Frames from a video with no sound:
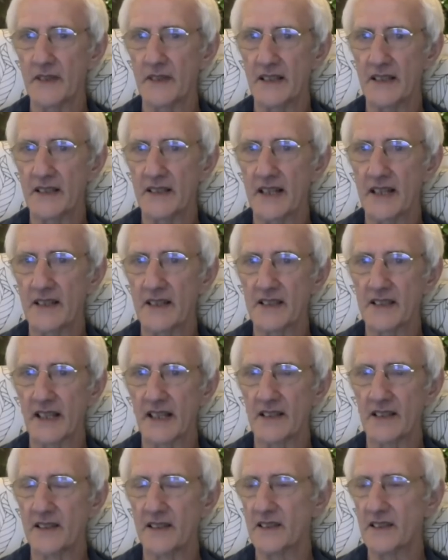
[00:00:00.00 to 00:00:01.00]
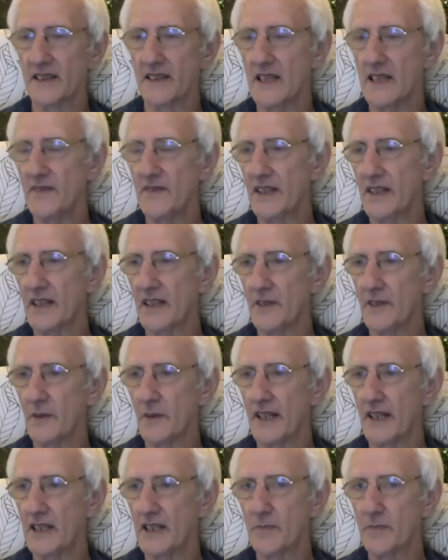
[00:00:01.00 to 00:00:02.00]
intense silence and even give you
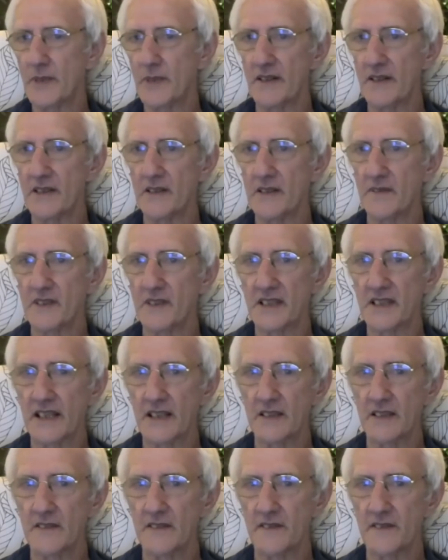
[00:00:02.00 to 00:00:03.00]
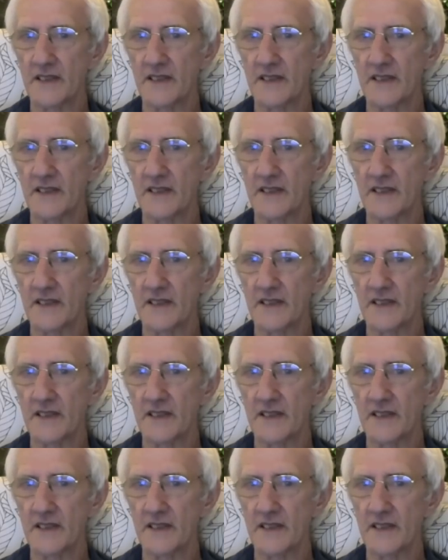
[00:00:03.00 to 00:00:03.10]
an experience of the self.